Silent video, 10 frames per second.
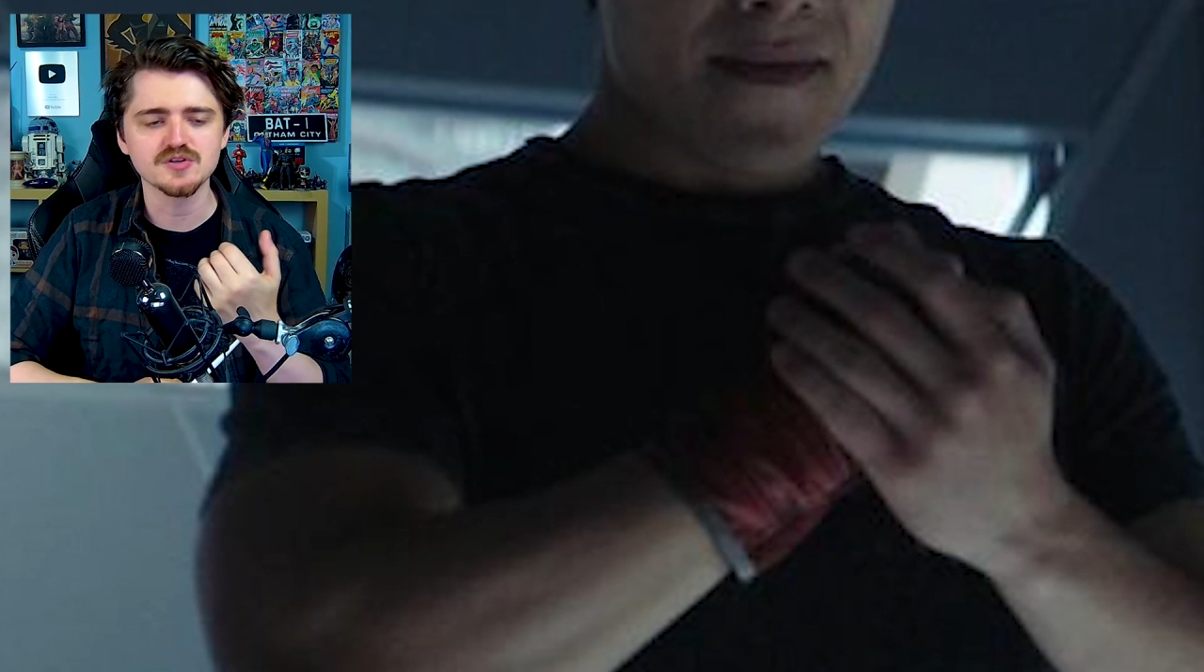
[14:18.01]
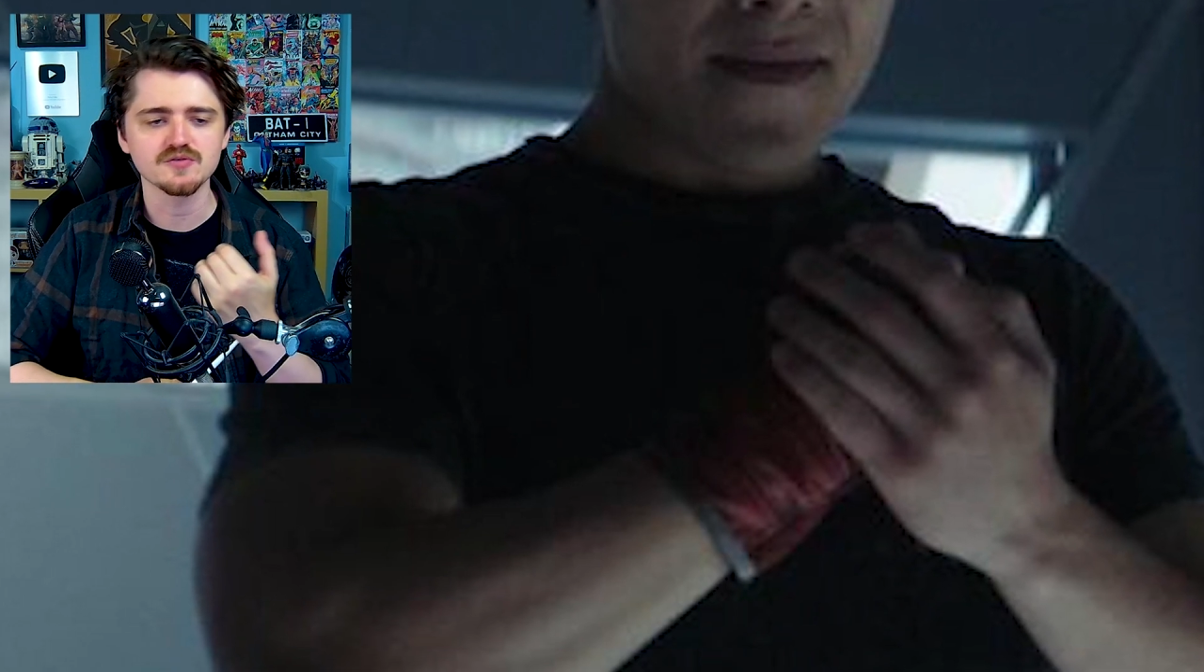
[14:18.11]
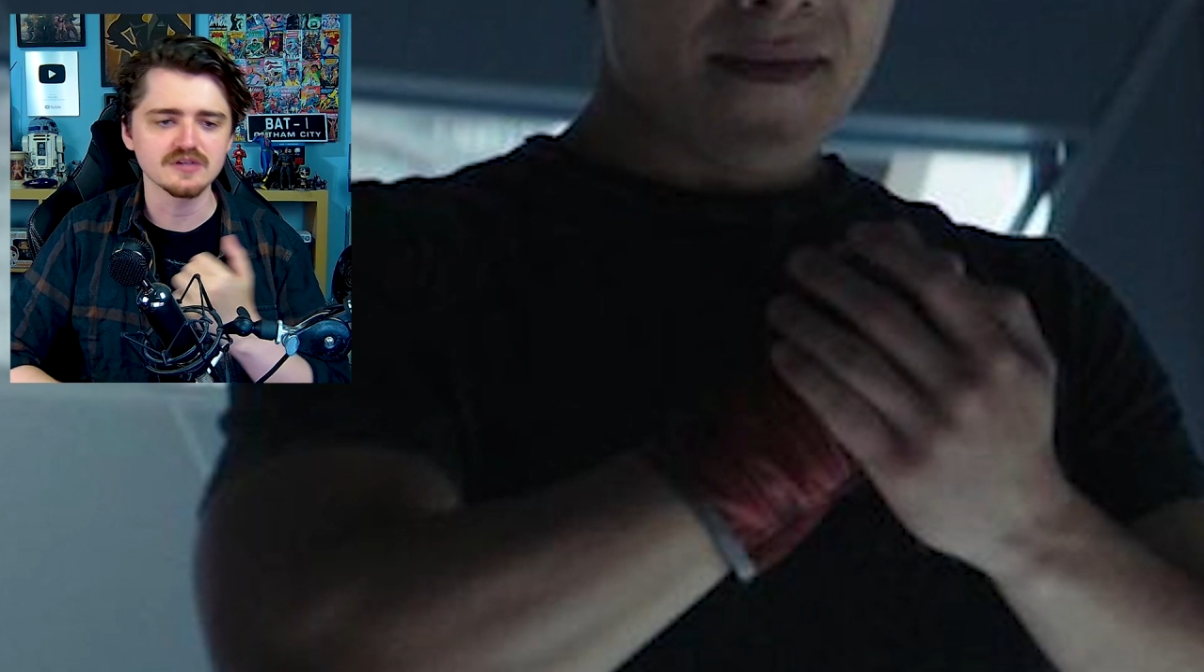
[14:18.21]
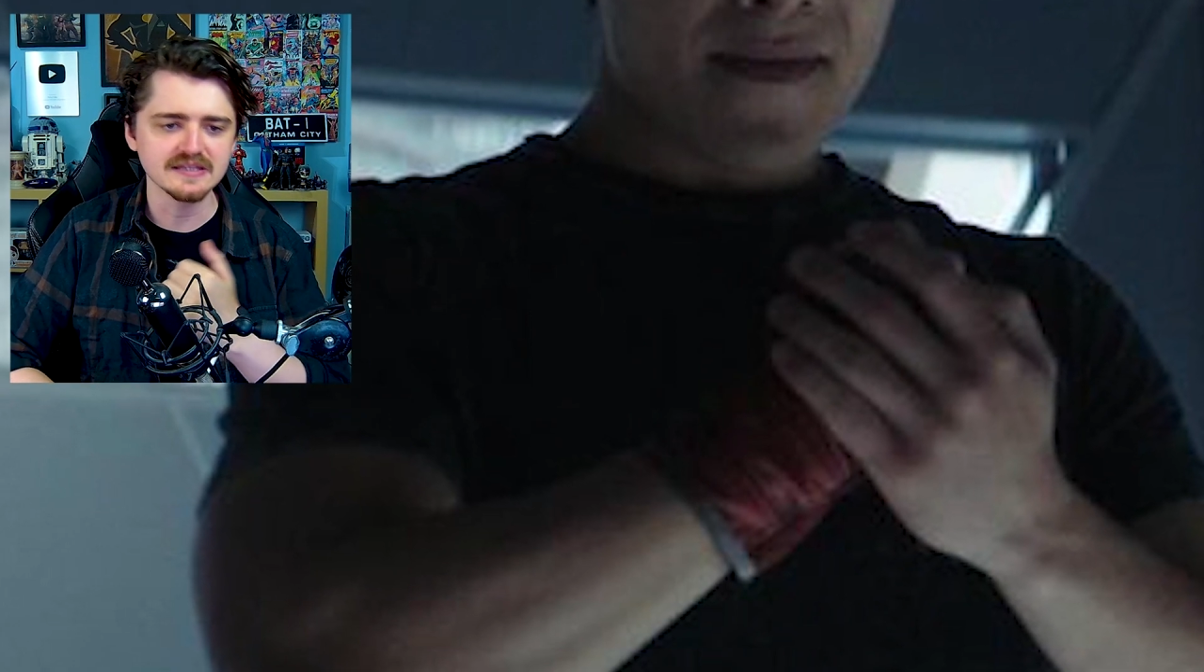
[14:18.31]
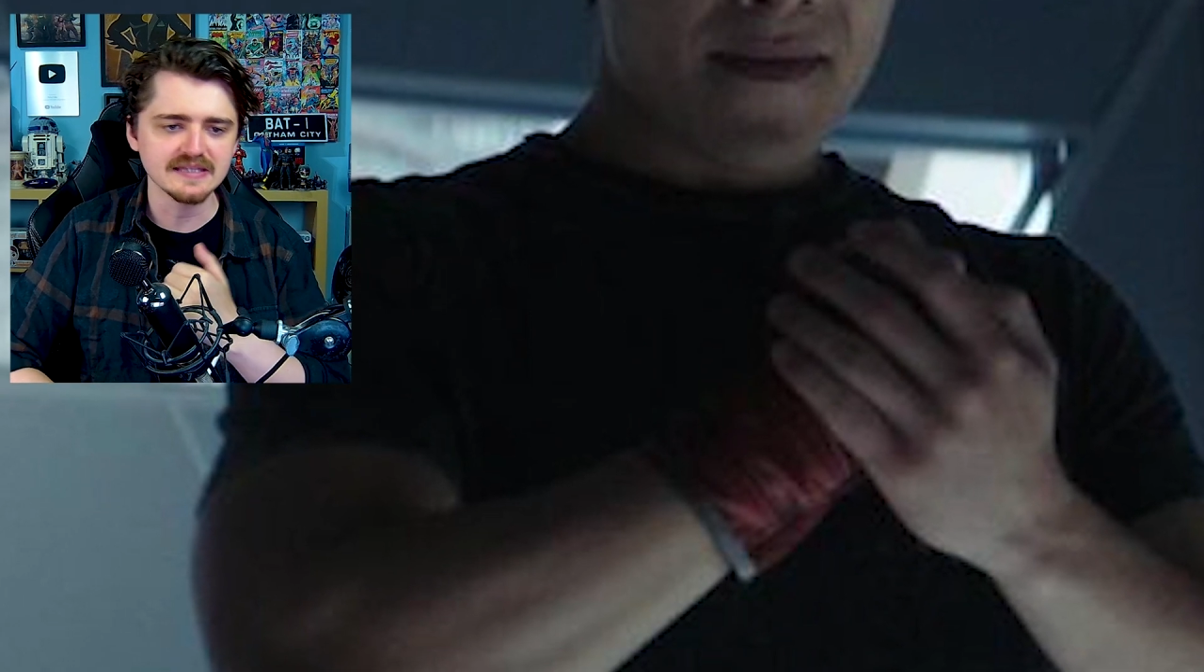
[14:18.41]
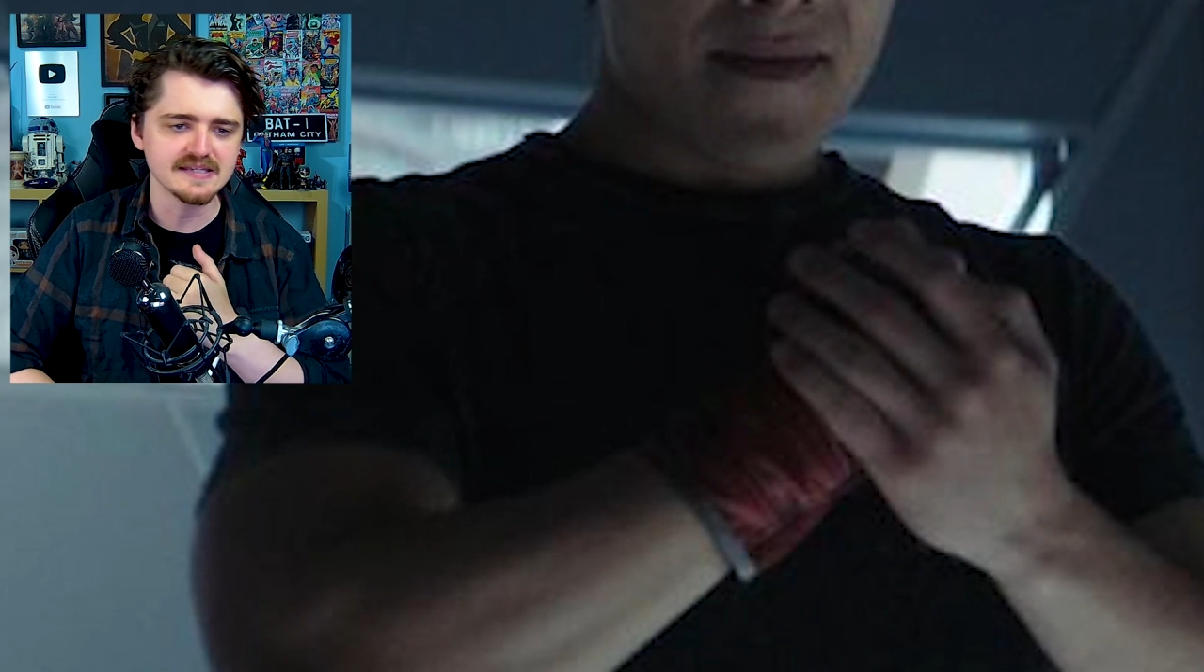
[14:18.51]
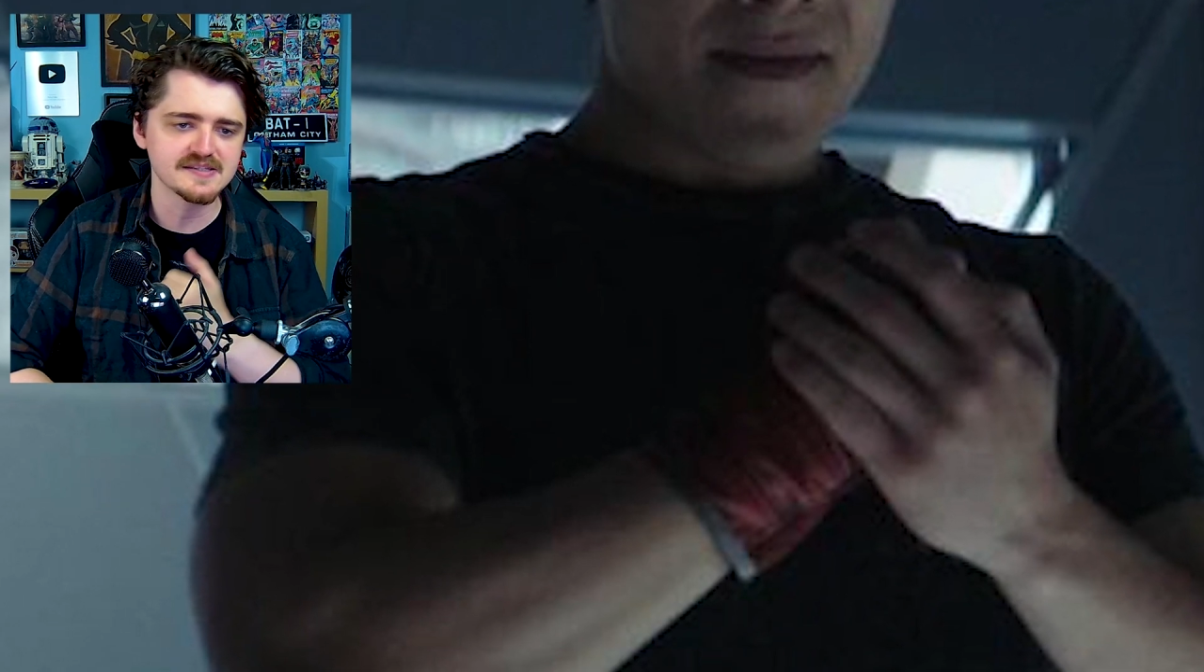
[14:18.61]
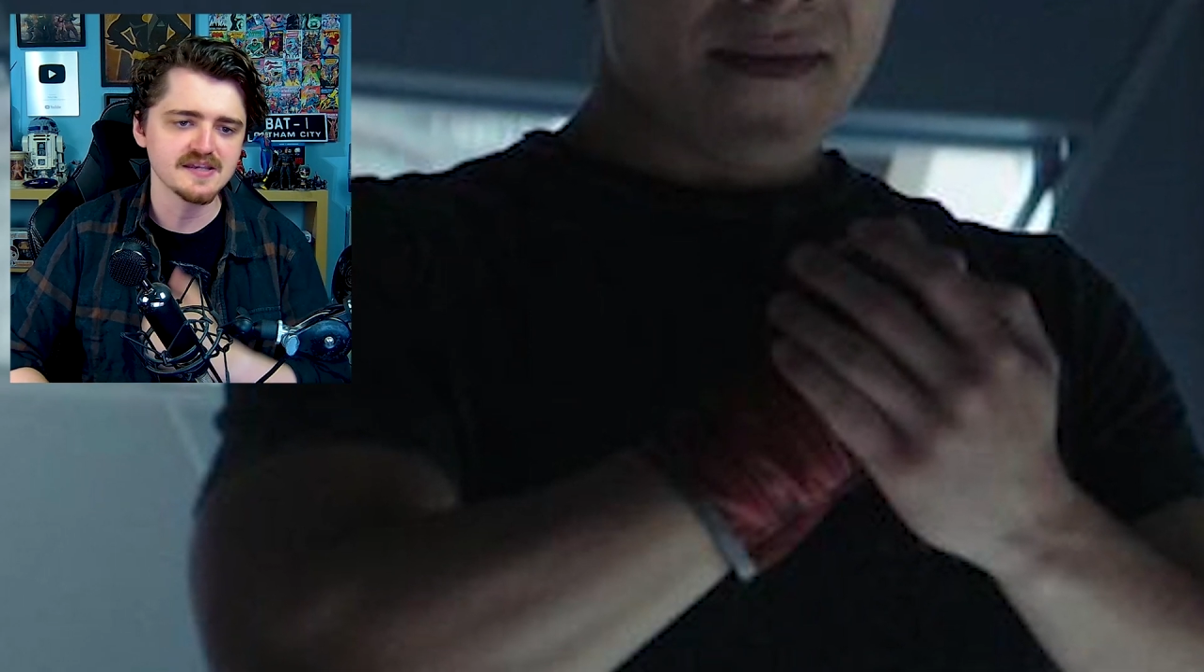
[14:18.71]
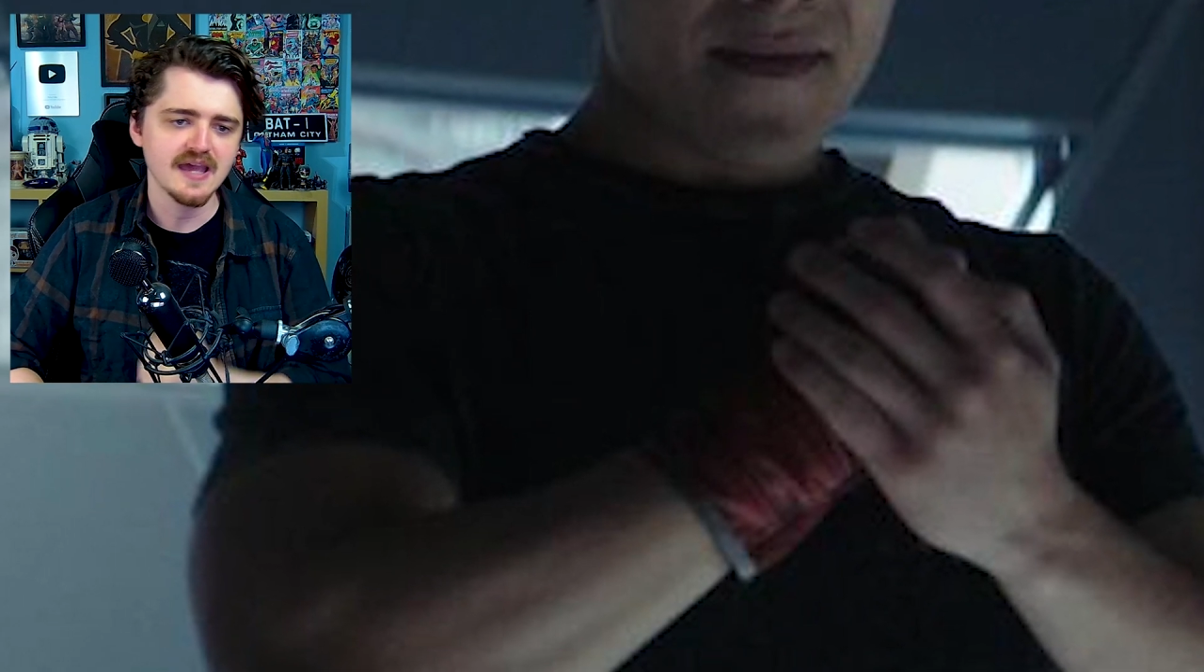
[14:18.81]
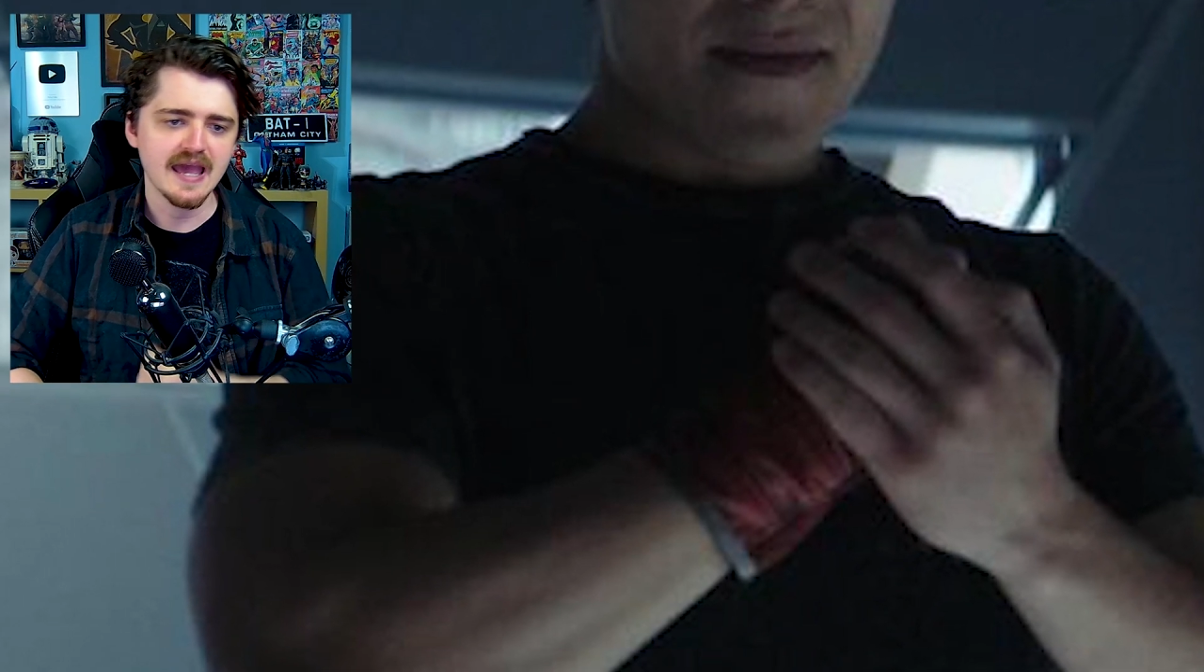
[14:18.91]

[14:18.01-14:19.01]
to release